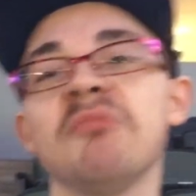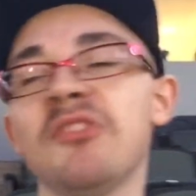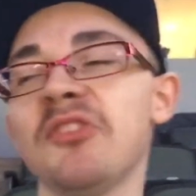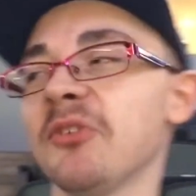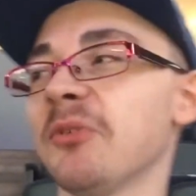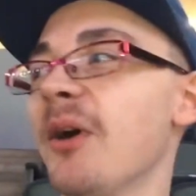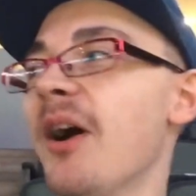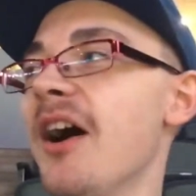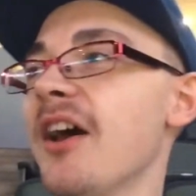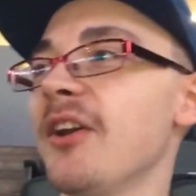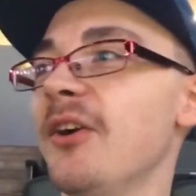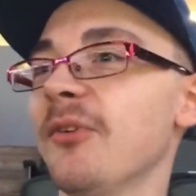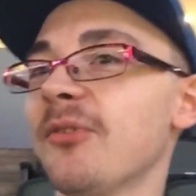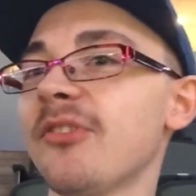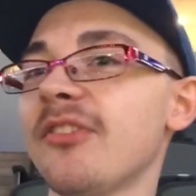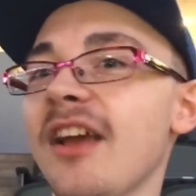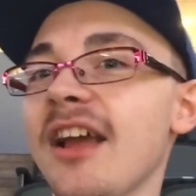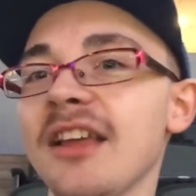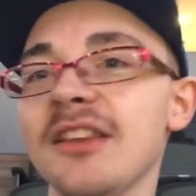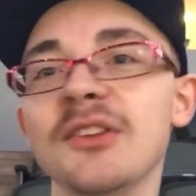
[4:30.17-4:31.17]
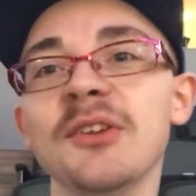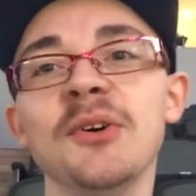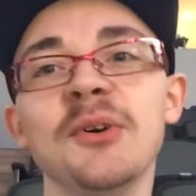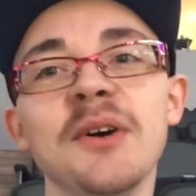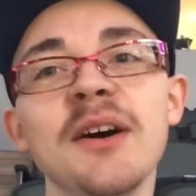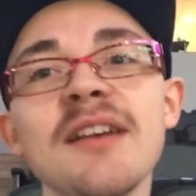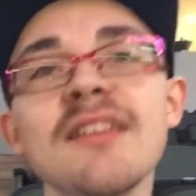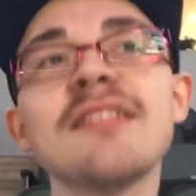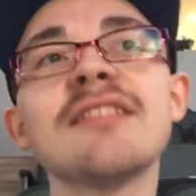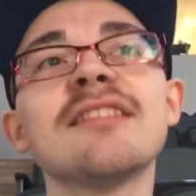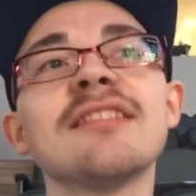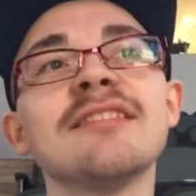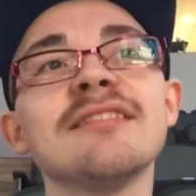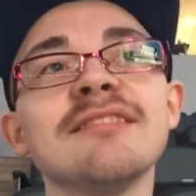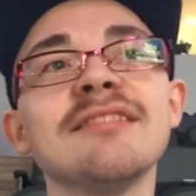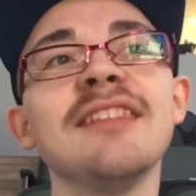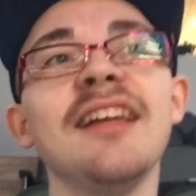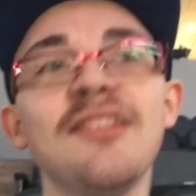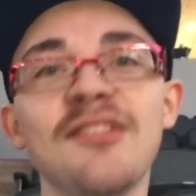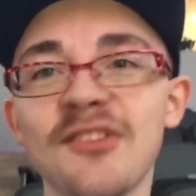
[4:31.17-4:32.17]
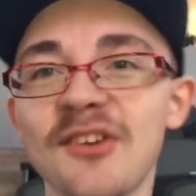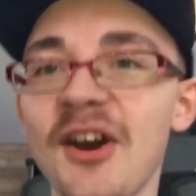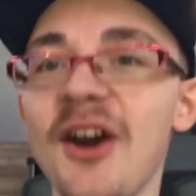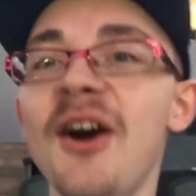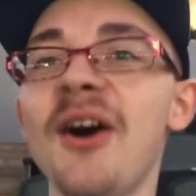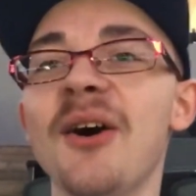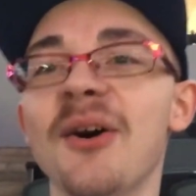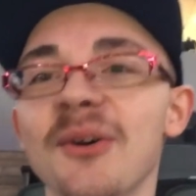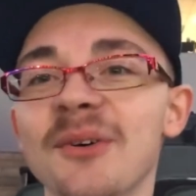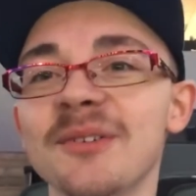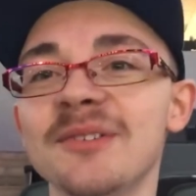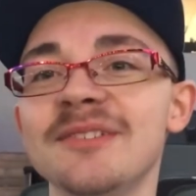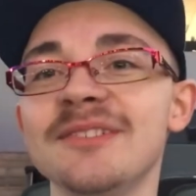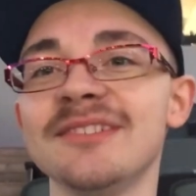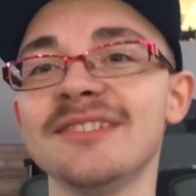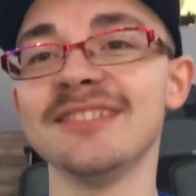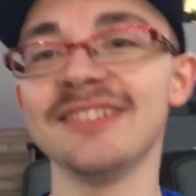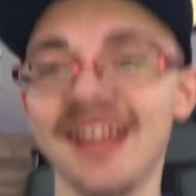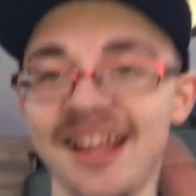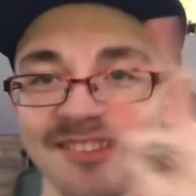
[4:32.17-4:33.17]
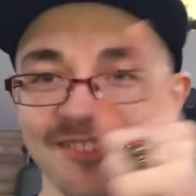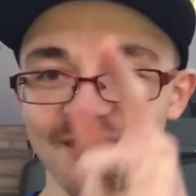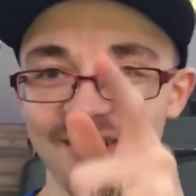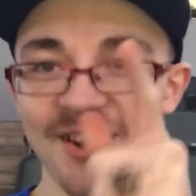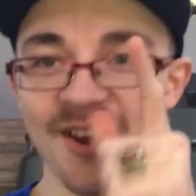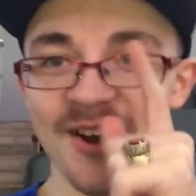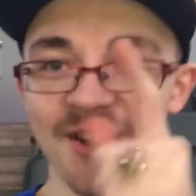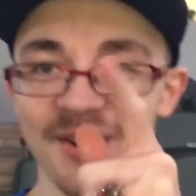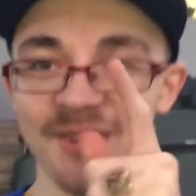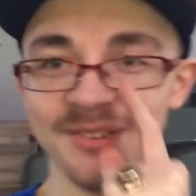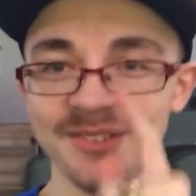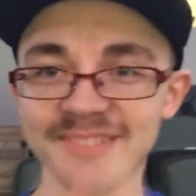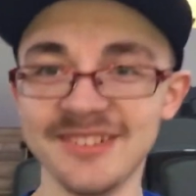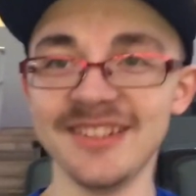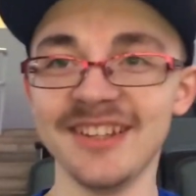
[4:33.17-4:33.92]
Toronto, St. Louis, let's go. Let's go.